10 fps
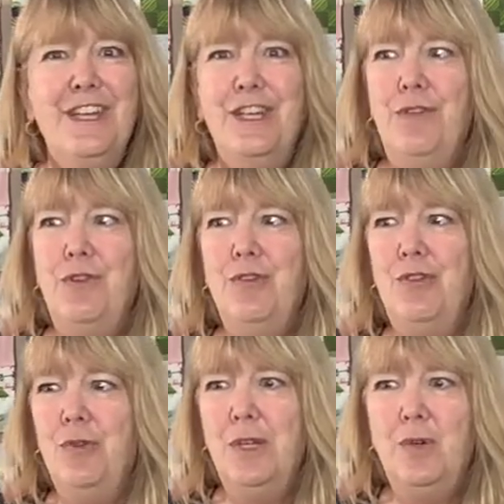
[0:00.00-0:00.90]
if you're
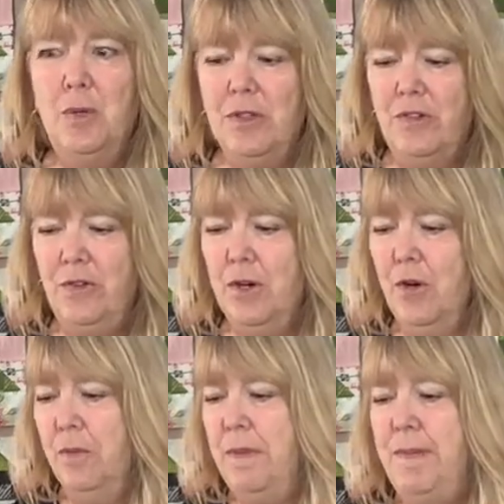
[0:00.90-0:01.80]
doing quilt as you
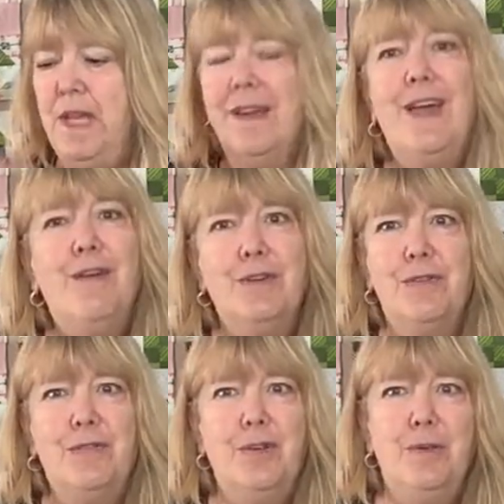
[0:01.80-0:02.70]
go, maybe a cover
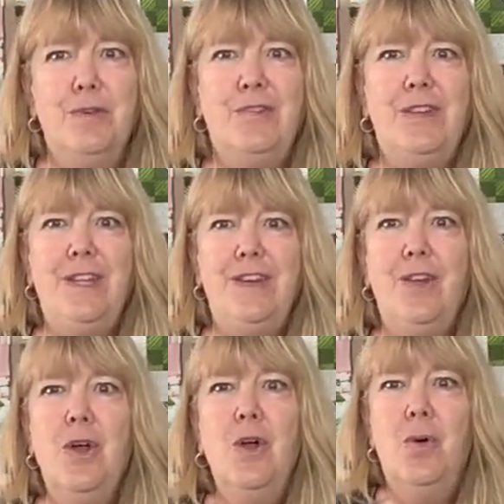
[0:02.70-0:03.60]
for your
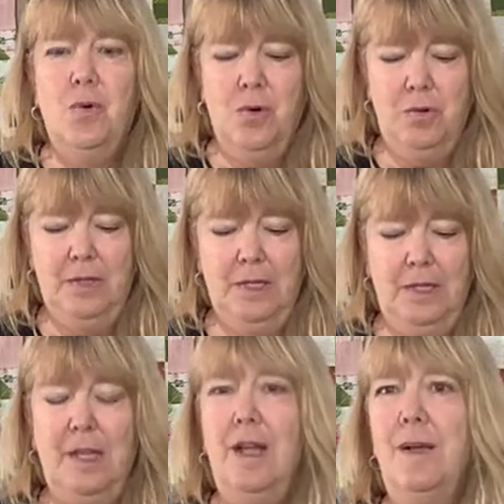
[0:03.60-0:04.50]
machine, or
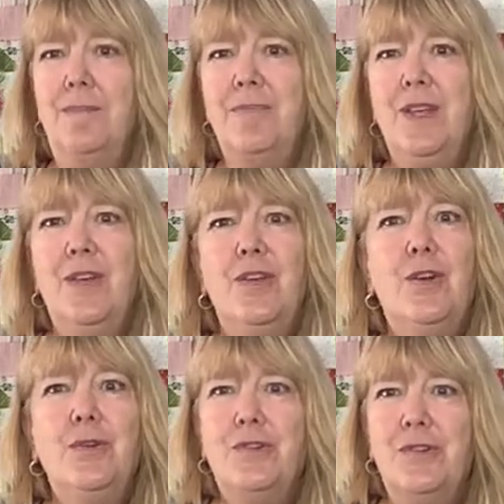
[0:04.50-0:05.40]
little
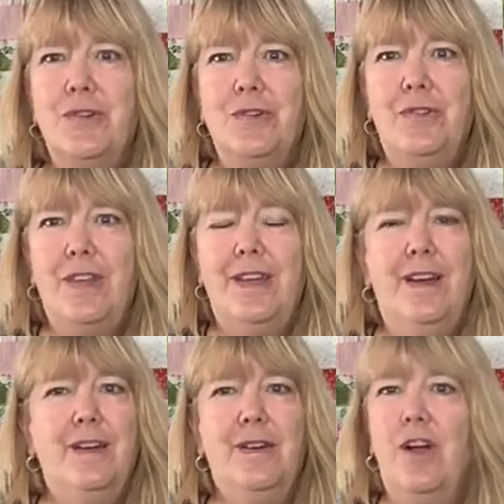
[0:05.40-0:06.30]
coasters
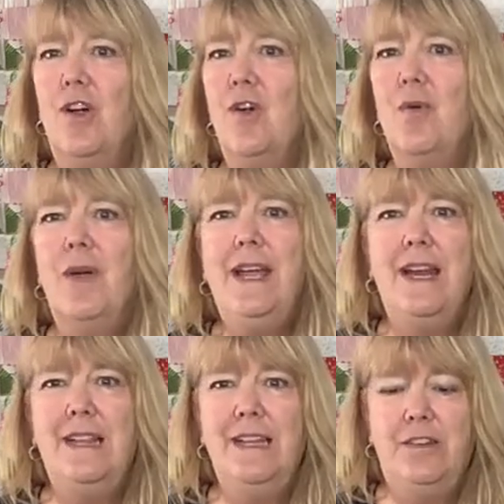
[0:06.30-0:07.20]
are great.
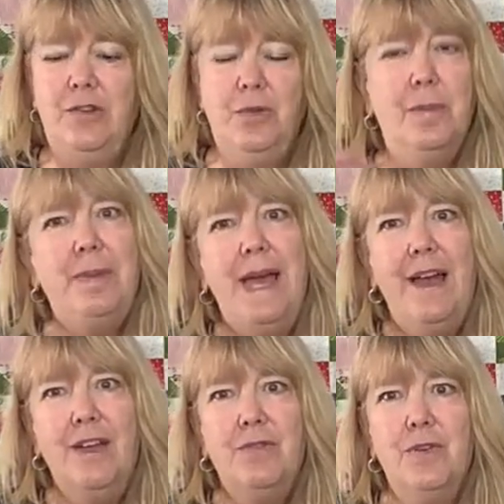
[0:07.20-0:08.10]
I like to do a
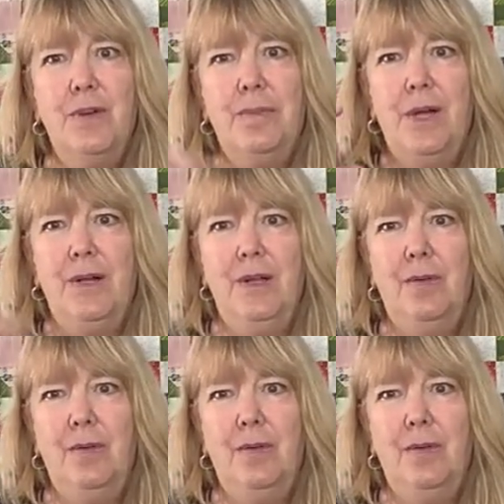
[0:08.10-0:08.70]
bag for a bottle of